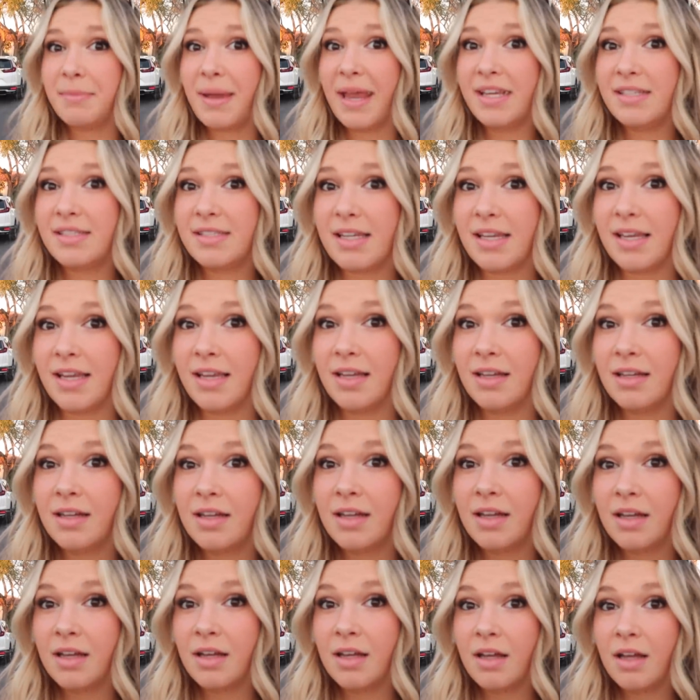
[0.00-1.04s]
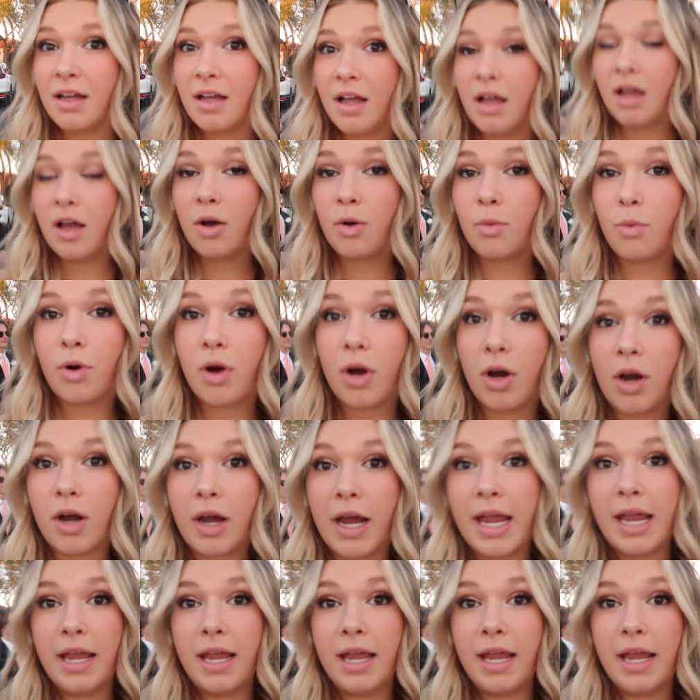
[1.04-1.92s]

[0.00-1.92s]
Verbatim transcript: Macy. For, I just graded on We're that.